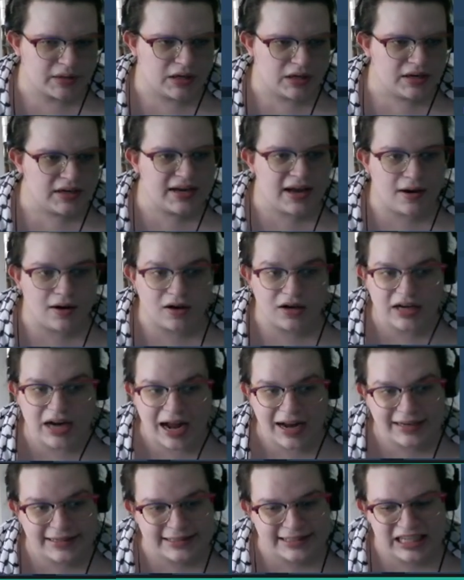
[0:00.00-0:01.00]
Now, I
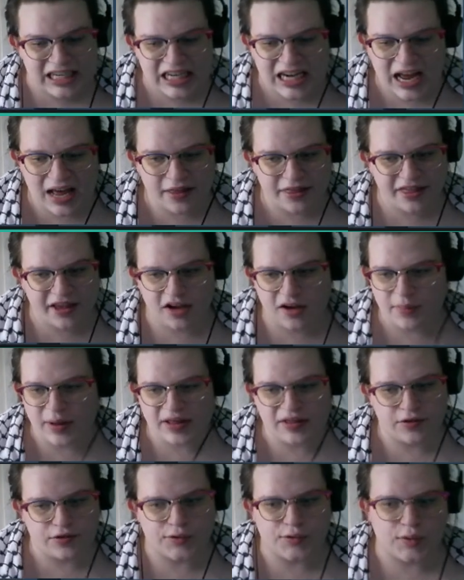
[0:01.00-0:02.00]
did not think about
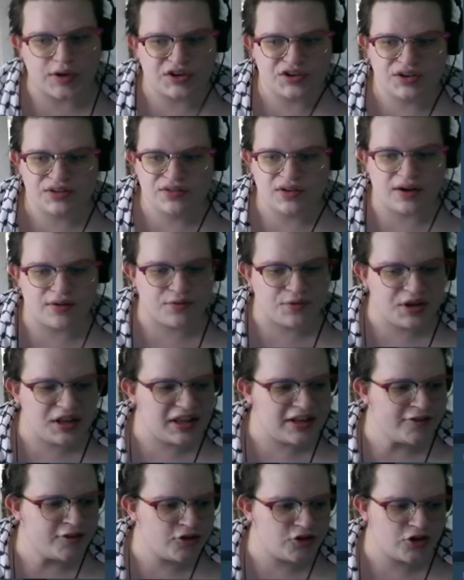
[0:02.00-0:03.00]
those switches. I
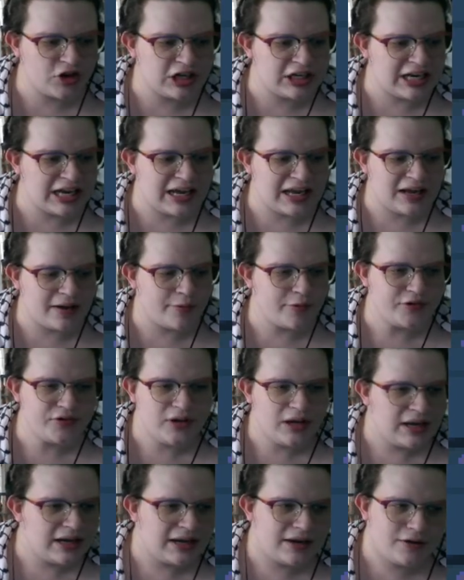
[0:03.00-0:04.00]
really should not. I was
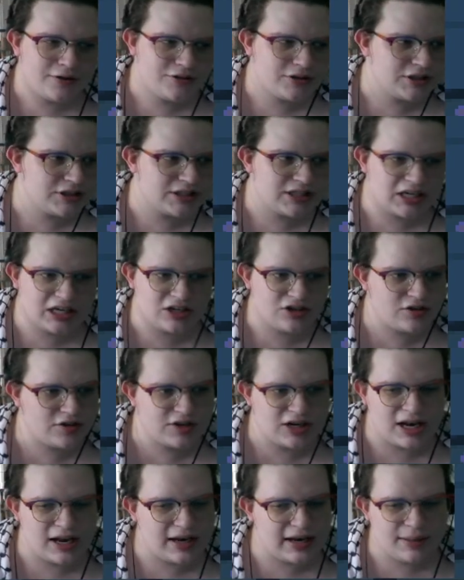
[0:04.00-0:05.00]
just
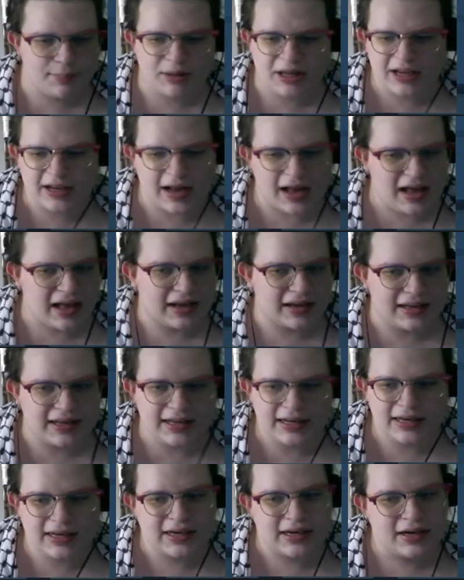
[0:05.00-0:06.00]
trying to be
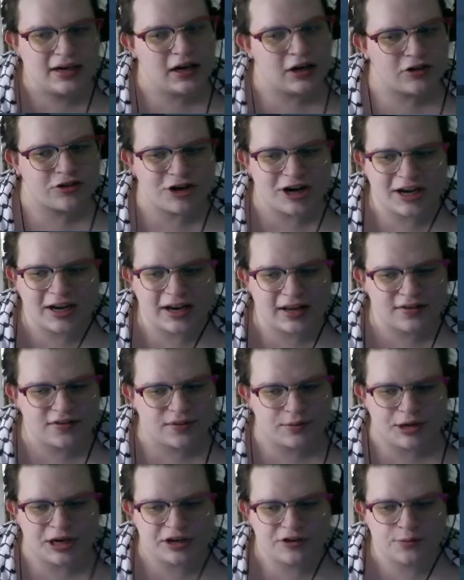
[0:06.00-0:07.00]
cocky, trying to get some
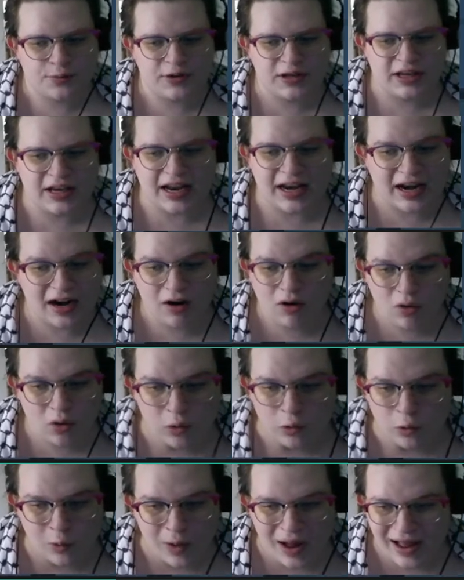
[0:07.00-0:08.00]
XP, and I don't know
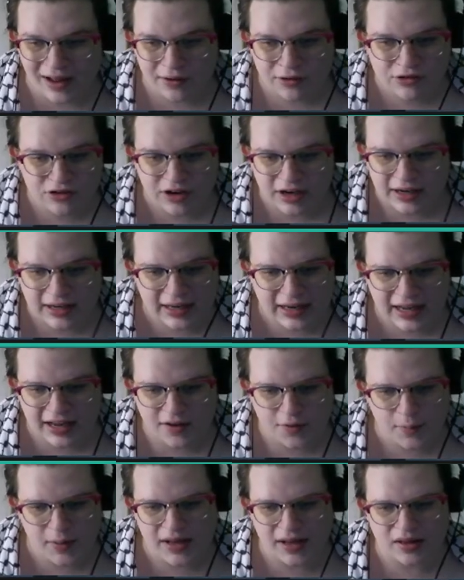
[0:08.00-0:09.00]
why I was trying to get
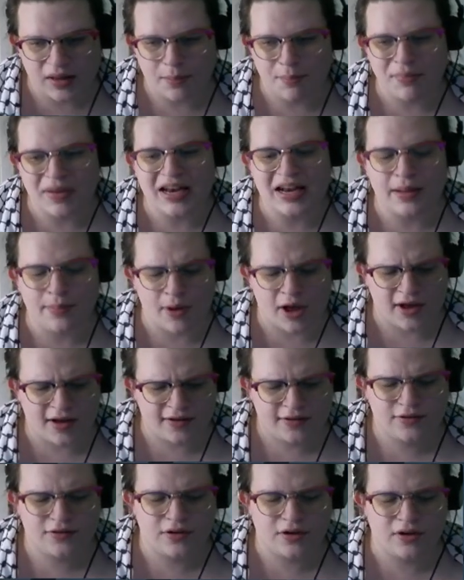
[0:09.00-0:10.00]
XP on the mini
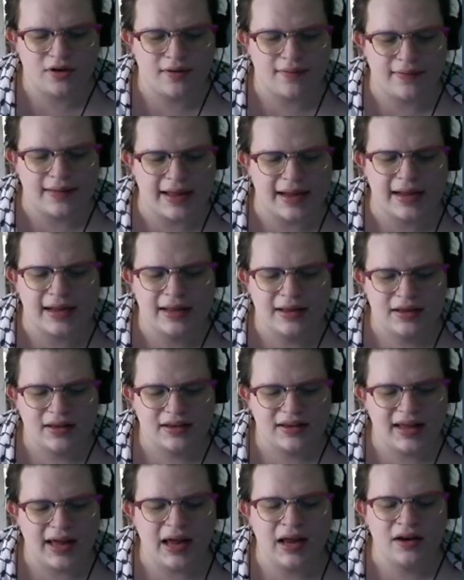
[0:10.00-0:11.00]
boss. Like
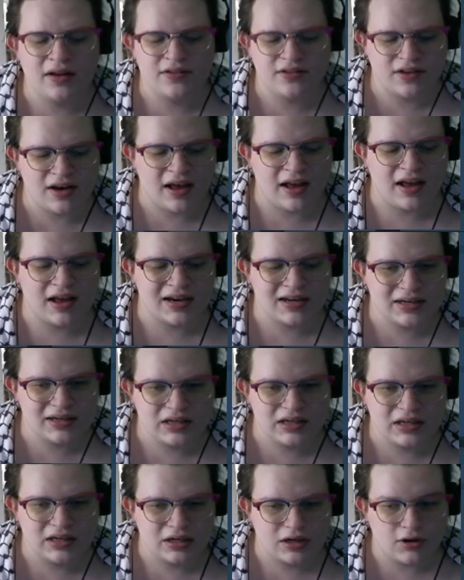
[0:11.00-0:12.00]
that is not
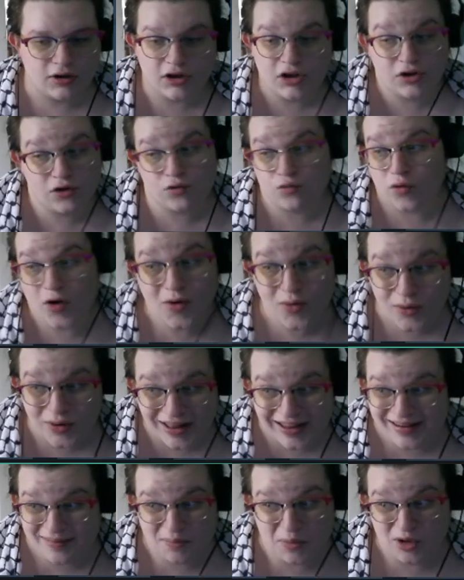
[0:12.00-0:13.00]
a good
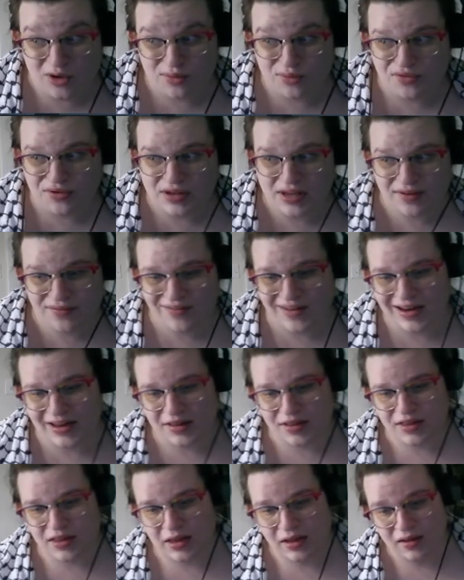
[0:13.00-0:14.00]
roguelite move, if
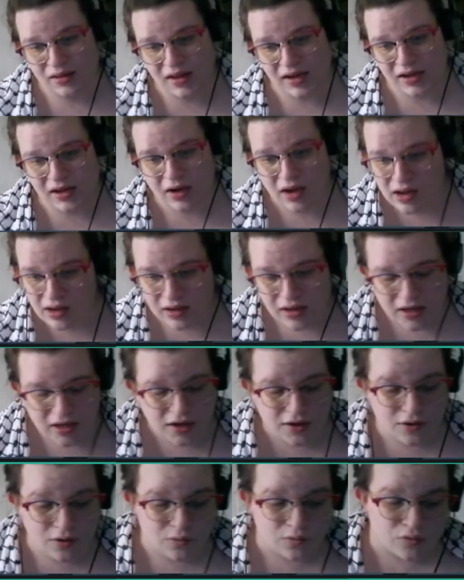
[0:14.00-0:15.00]
anything. Like you
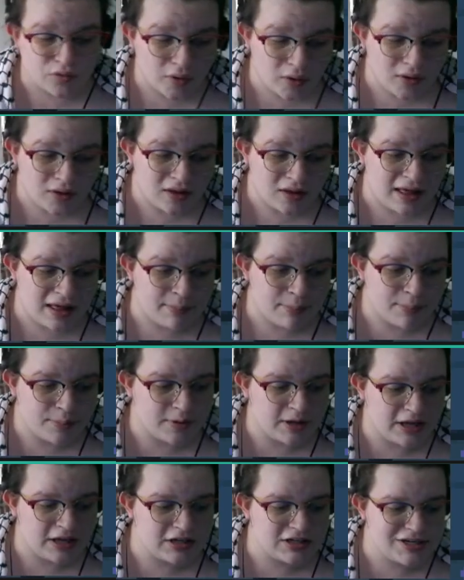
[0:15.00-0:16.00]
don't roll up
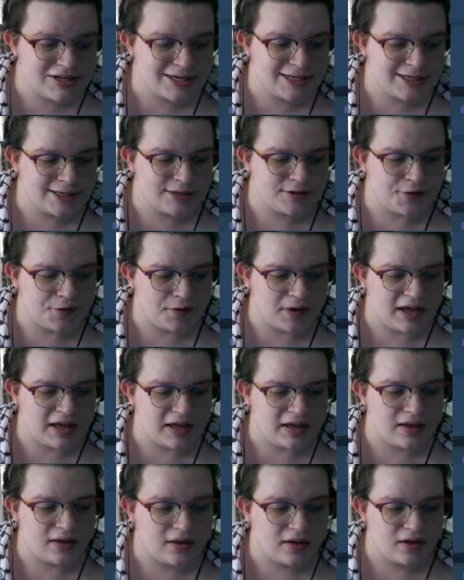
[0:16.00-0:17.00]
into
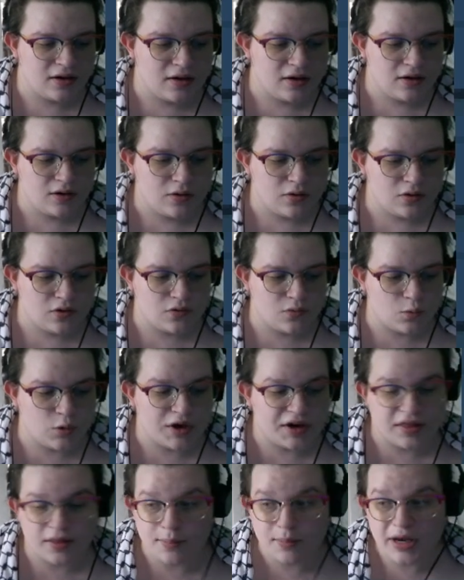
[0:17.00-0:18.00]
one
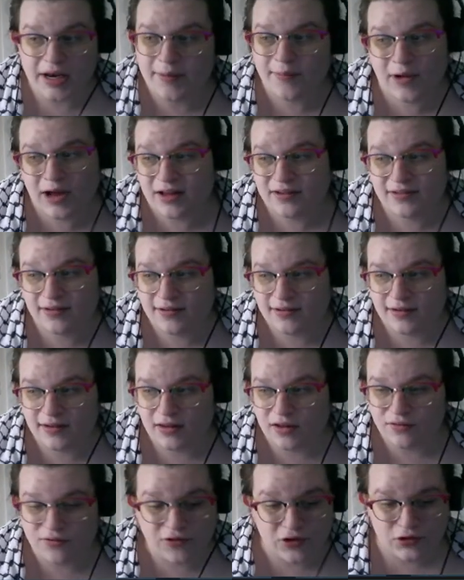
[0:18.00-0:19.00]
of the mini bosses in the
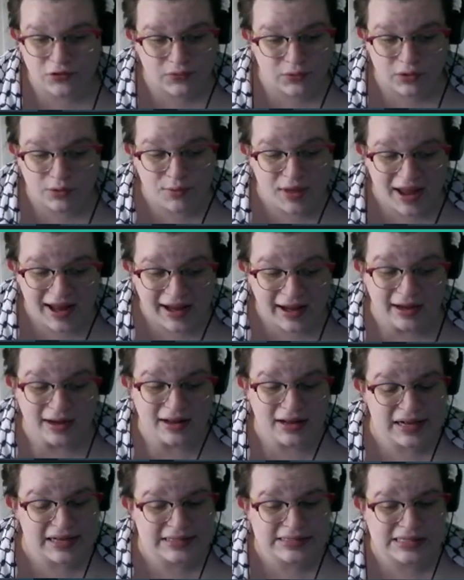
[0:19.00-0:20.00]
first room of
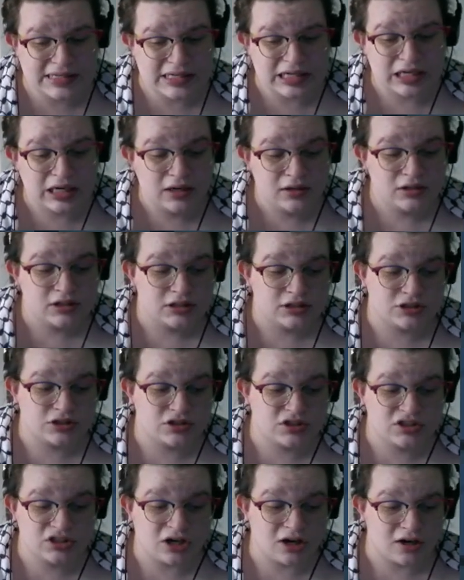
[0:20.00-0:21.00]
Hades and
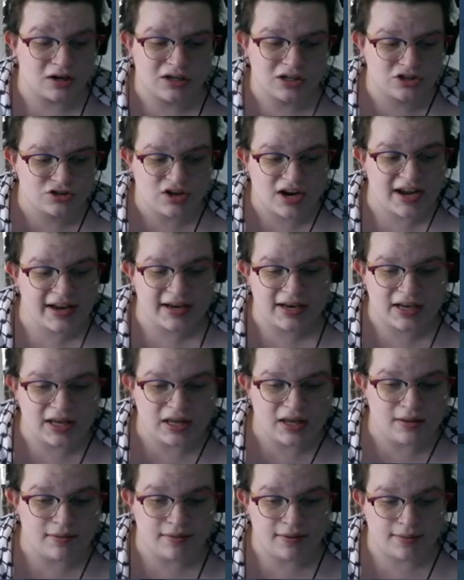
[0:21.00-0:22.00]
just start trying
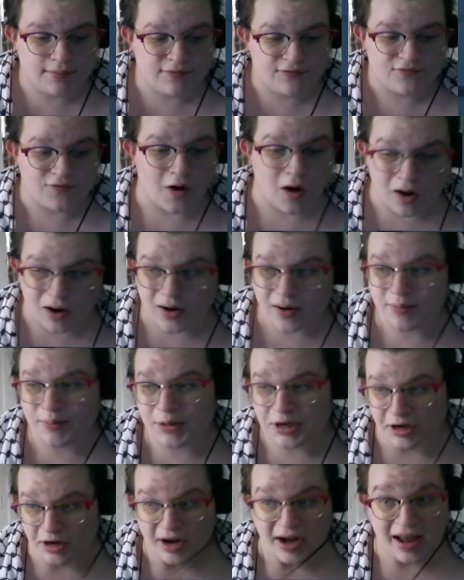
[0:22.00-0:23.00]
to farm
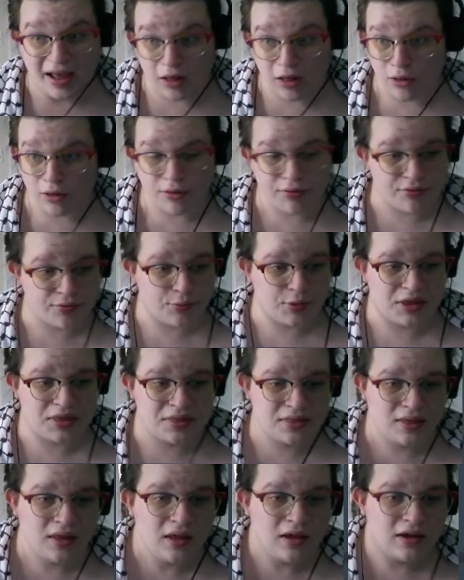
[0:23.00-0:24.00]
your health with
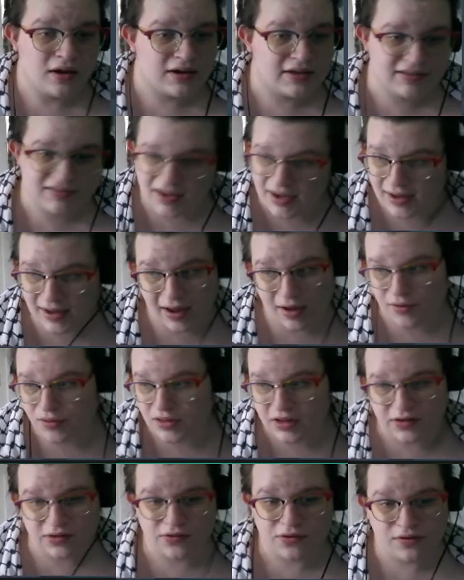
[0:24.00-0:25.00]
take out
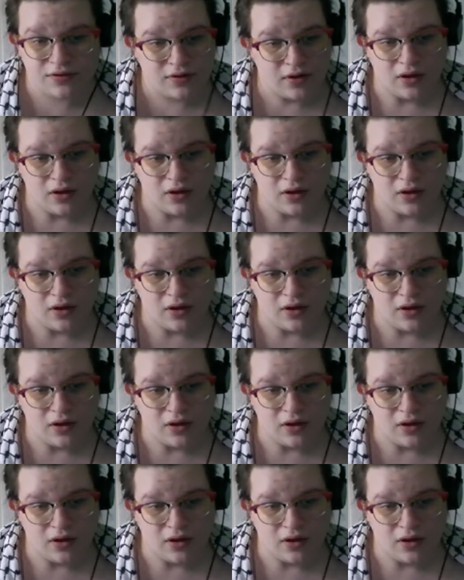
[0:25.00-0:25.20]
these.